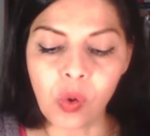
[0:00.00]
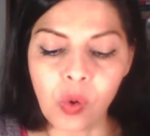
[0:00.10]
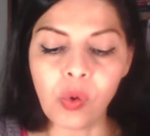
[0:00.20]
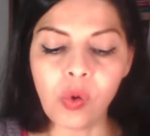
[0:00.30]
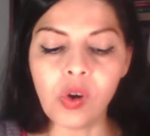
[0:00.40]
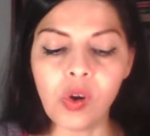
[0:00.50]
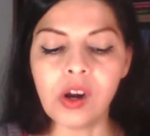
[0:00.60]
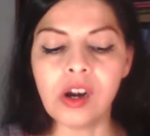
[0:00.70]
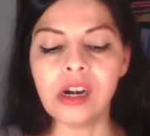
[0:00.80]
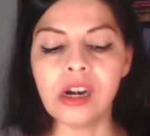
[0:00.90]

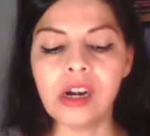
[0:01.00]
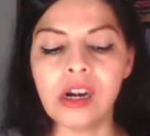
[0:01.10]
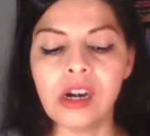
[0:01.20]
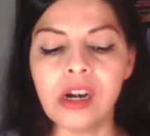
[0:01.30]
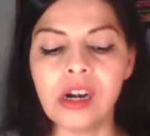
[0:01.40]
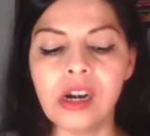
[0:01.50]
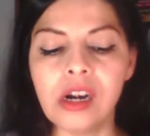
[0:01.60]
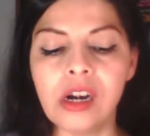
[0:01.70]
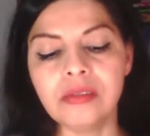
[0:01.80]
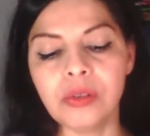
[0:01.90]
Or,
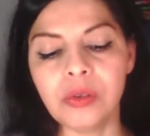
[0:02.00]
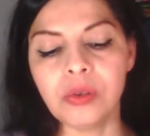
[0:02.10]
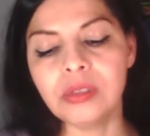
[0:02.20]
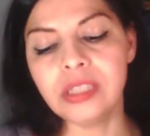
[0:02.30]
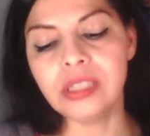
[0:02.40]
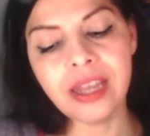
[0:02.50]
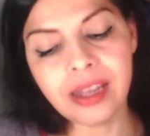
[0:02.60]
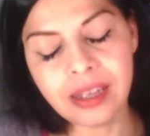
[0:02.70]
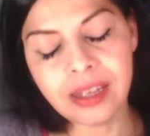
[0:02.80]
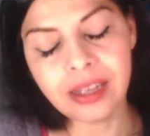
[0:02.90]

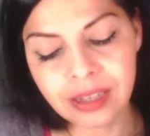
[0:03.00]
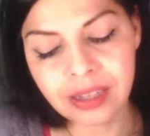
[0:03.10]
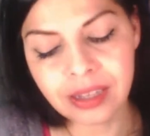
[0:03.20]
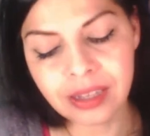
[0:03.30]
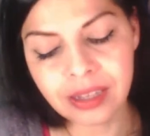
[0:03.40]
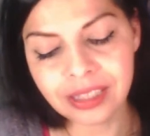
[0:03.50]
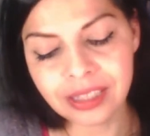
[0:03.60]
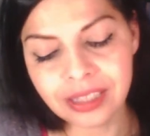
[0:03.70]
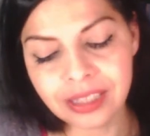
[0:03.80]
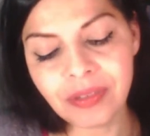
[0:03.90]
yeah,
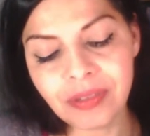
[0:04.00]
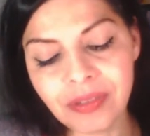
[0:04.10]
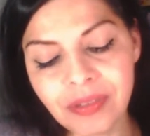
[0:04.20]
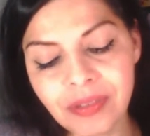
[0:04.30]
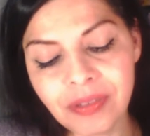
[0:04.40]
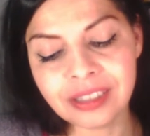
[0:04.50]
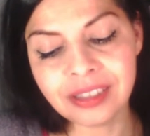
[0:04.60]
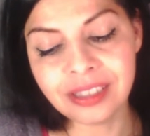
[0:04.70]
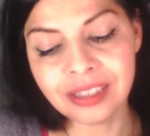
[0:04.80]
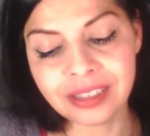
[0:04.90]
definitely
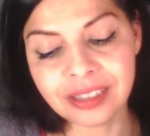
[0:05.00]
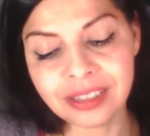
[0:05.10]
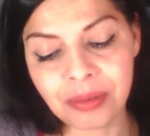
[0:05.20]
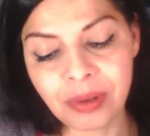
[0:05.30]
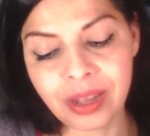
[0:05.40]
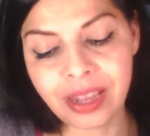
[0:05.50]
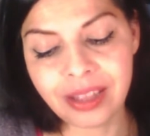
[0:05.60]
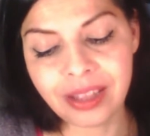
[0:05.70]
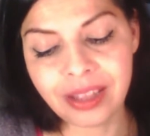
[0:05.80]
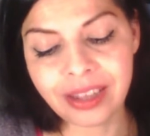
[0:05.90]
looks that
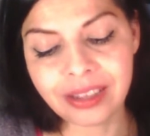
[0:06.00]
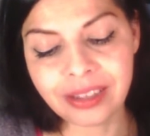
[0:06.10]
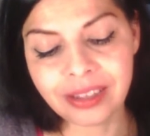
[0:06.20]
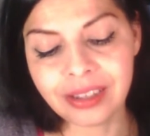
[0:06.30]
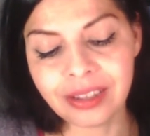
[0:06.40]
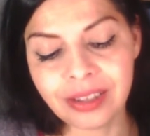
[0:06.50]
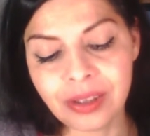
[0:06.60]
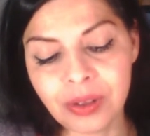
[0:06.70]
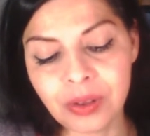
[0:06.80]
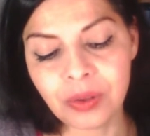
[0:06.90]
way, like
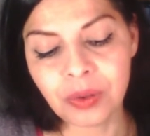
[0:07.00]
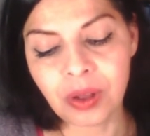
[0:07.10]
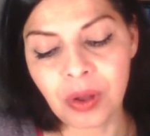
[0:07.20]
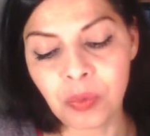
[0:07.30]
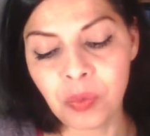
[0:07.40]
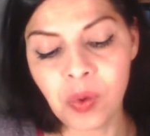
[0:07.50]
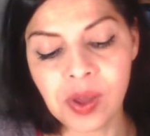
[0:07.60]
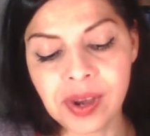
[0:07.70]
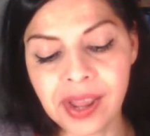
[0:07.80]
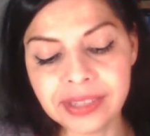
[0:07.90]

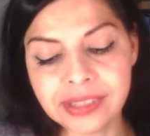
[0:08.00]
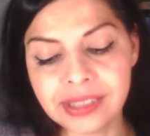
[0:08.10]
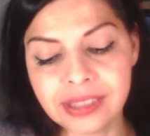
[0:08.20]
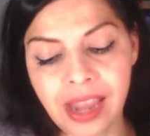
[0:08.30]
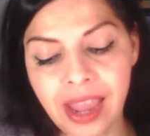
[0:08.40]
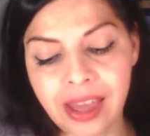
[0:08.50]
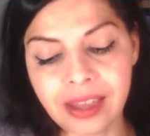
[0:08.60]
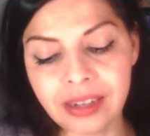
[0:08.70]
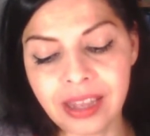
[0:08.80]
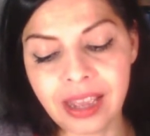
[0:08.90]
one night
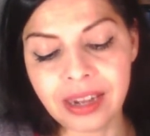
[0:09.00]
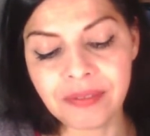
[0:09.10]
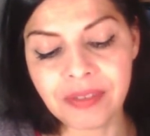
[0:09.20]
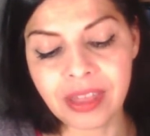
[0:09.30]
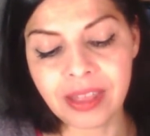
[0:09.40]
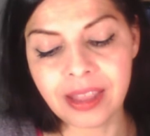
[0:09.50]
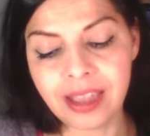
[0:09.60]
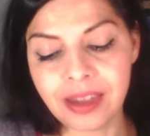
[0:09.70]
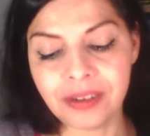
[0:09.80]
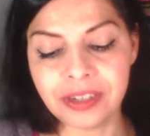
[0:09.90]
stand kind of an
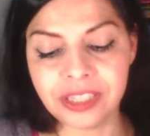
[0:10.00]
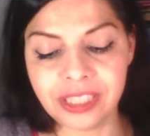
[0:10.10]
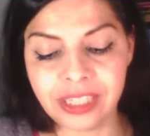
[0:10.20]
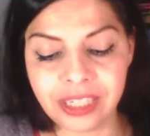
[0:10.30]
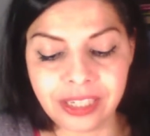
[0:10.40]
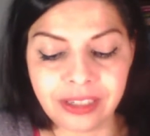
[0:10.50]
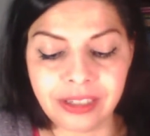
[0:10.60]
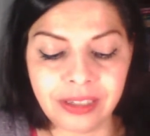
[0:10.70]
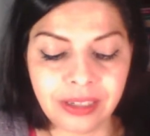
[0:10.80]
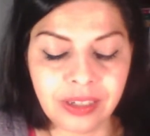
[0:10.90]
energy
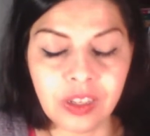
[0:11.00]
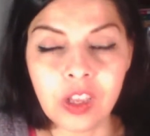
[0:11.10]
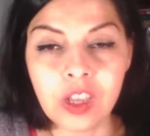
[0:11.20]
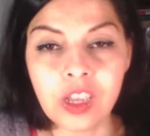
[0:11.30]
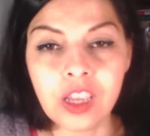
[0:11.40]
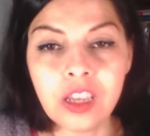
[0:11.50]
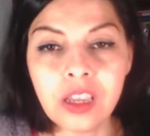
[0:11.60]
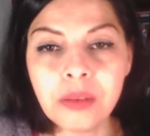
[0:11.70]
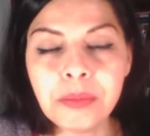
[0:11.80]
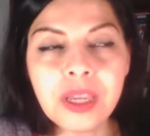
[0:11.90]
here. It
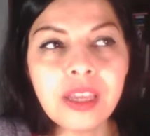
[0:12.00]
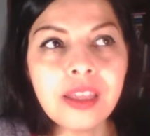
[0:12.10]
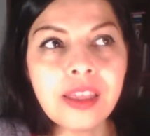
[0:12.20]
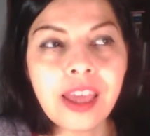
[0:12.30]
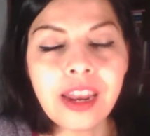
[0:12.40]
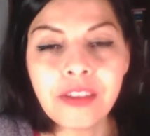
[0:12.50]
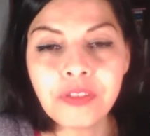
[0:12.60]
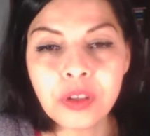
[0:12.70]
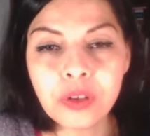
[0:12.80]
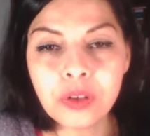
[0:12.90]
could be that
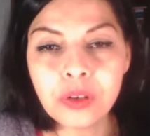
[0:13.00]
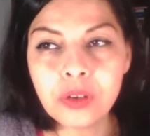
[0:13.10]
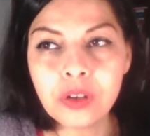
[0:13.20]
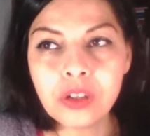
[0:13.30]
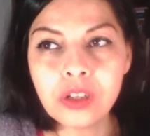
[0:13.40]
if you